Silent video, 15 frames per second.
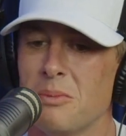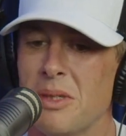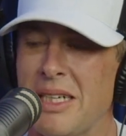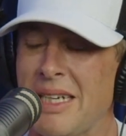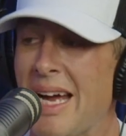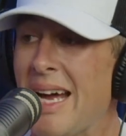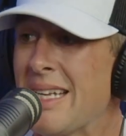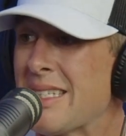but
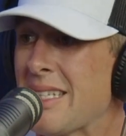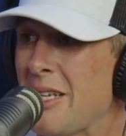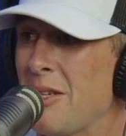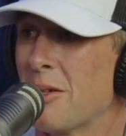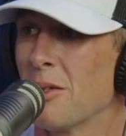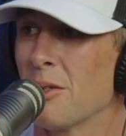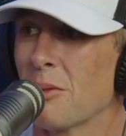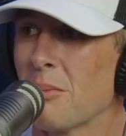in hindsight,
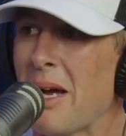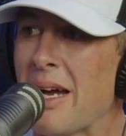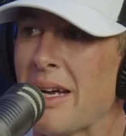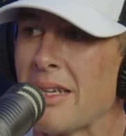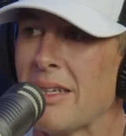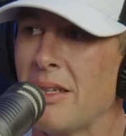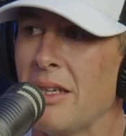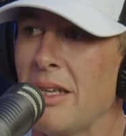you can look
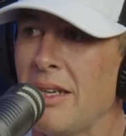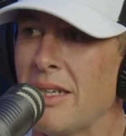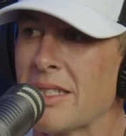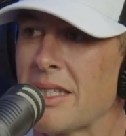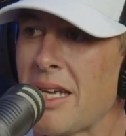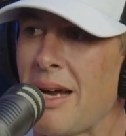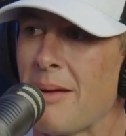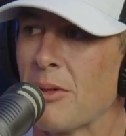back, and
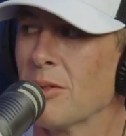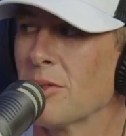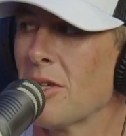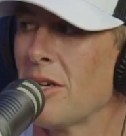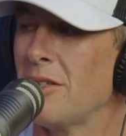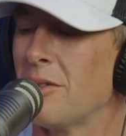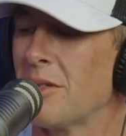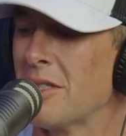as time goes
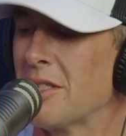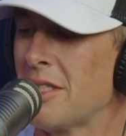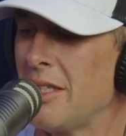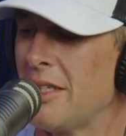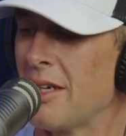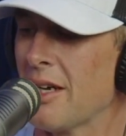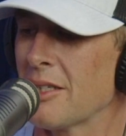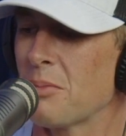on, you can
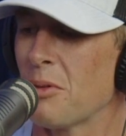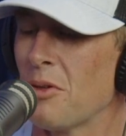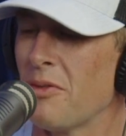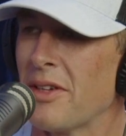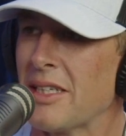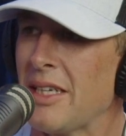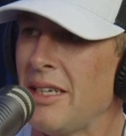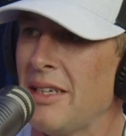see God's
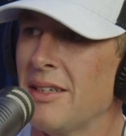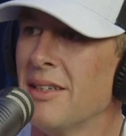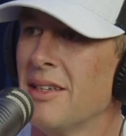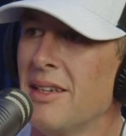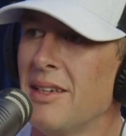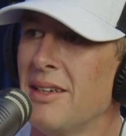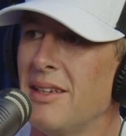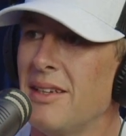perfect hand.
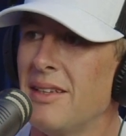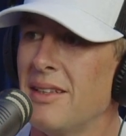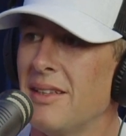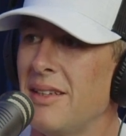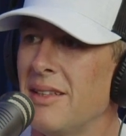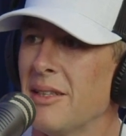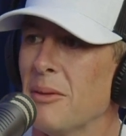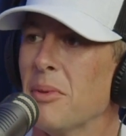Right.
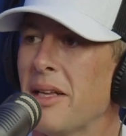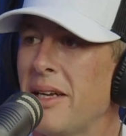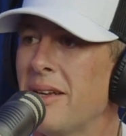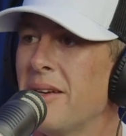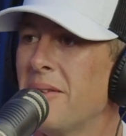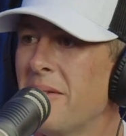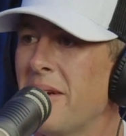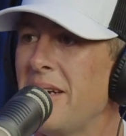In the
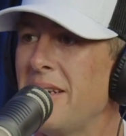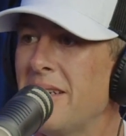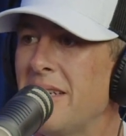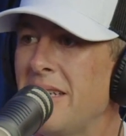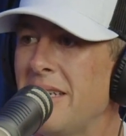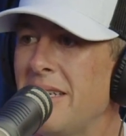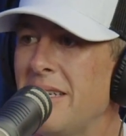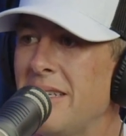plan, right?
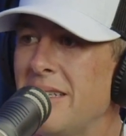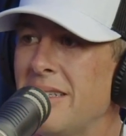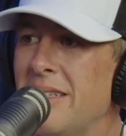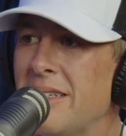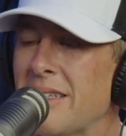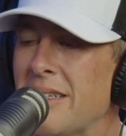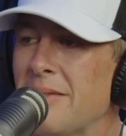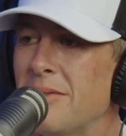And
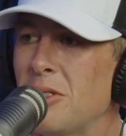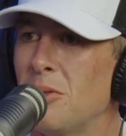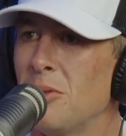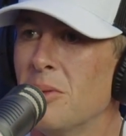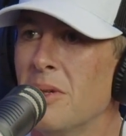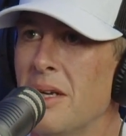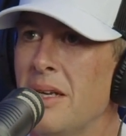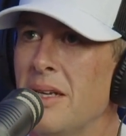it gives
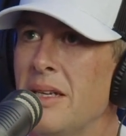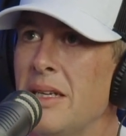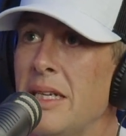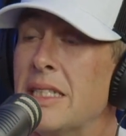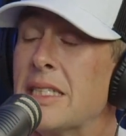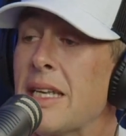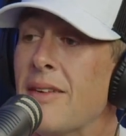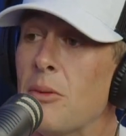you,
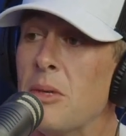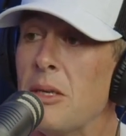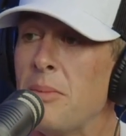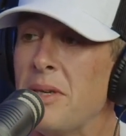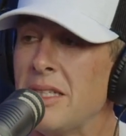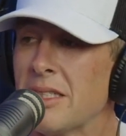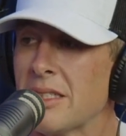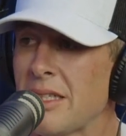it's given me
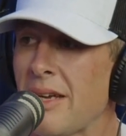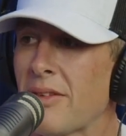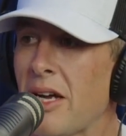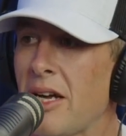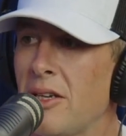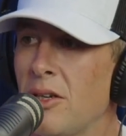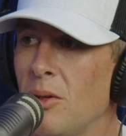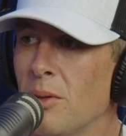peace as I've
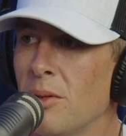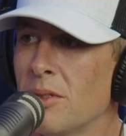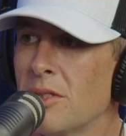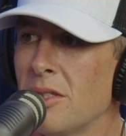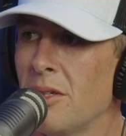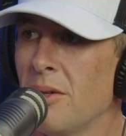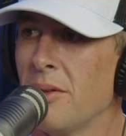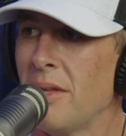gotten older
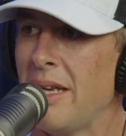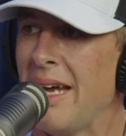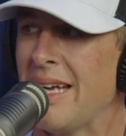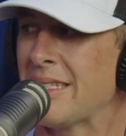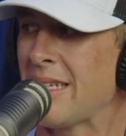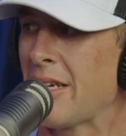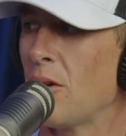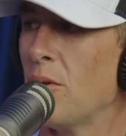to know that
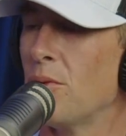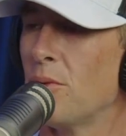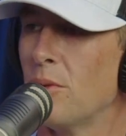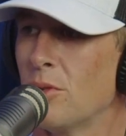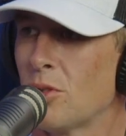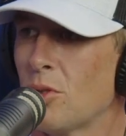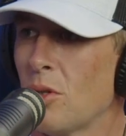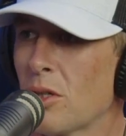as I go
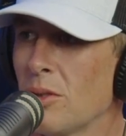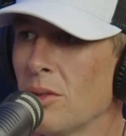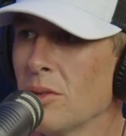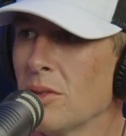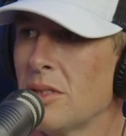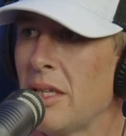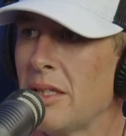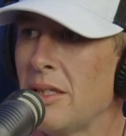through
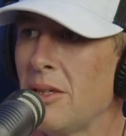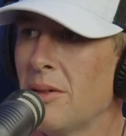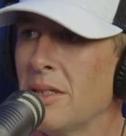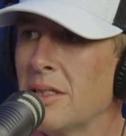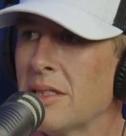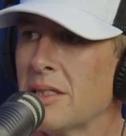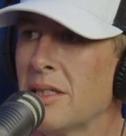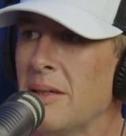struggles, that there
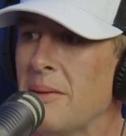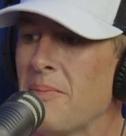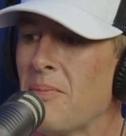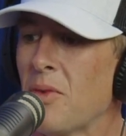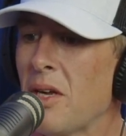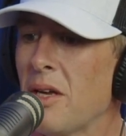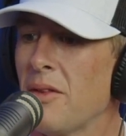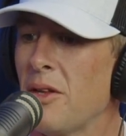is
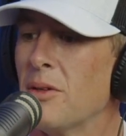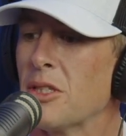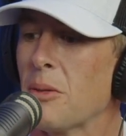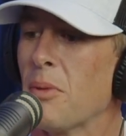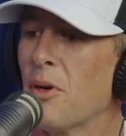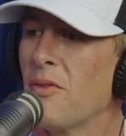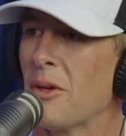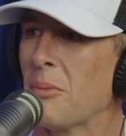a
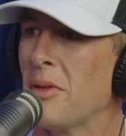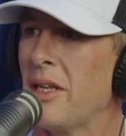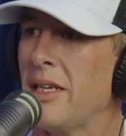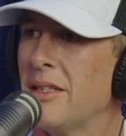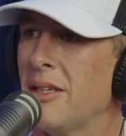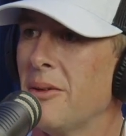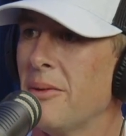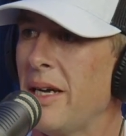perfect
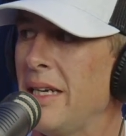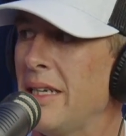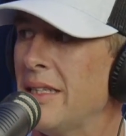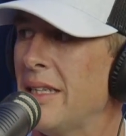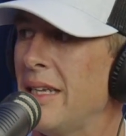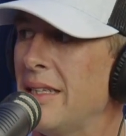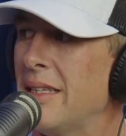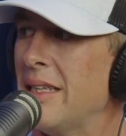plan there, right?
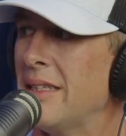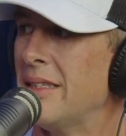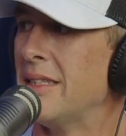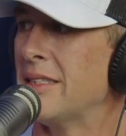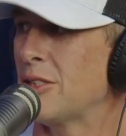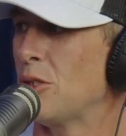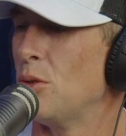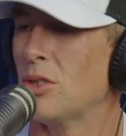And that
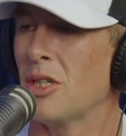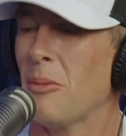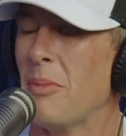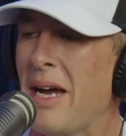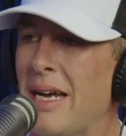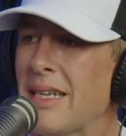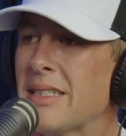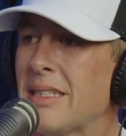this too shall
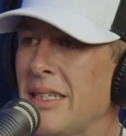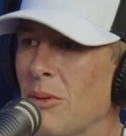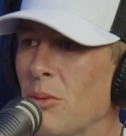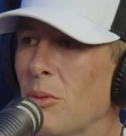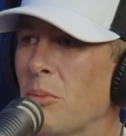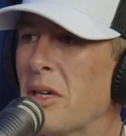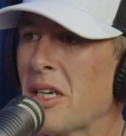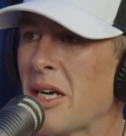pass, and it
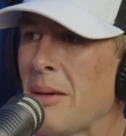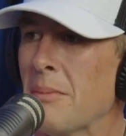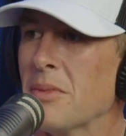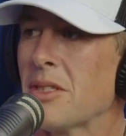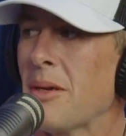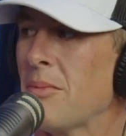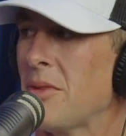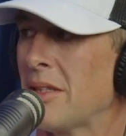will become
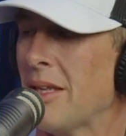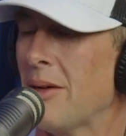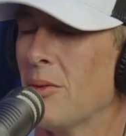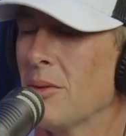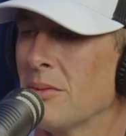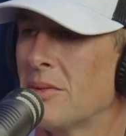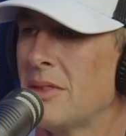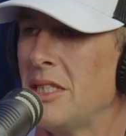something that
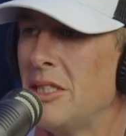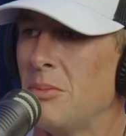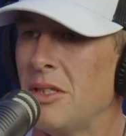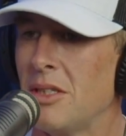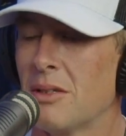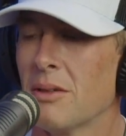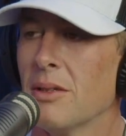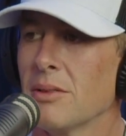will teach
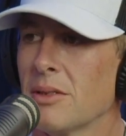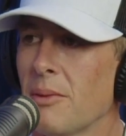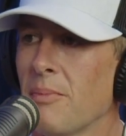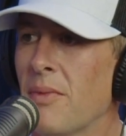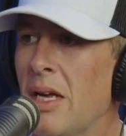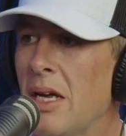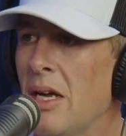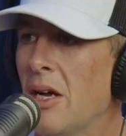me to grow. So,
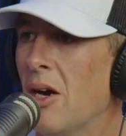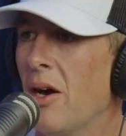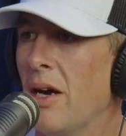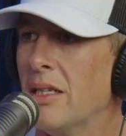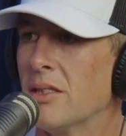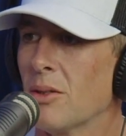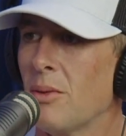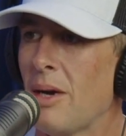all
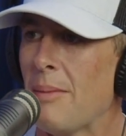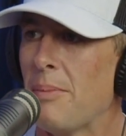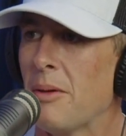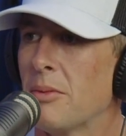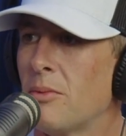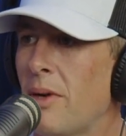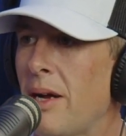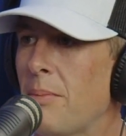right. So wrap
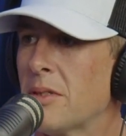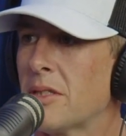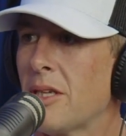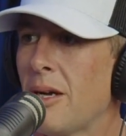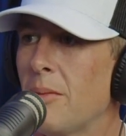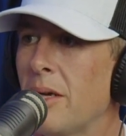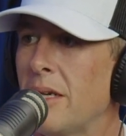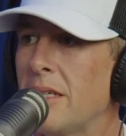us up,